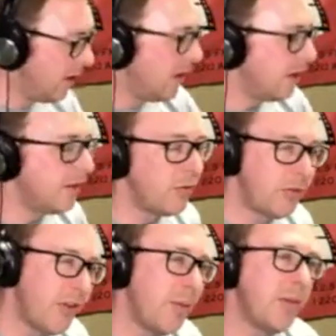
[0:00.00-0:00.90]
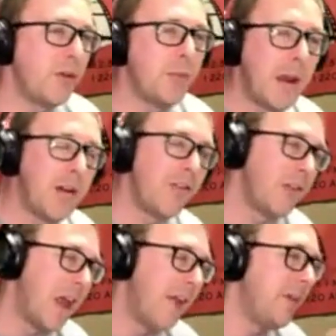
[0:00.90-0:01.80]
And then there's some that are parents and
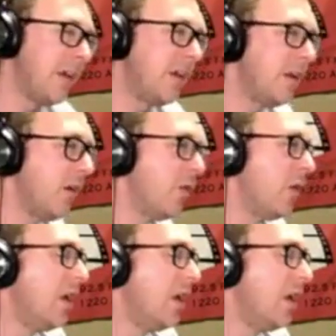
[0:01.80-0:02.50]
having, you know,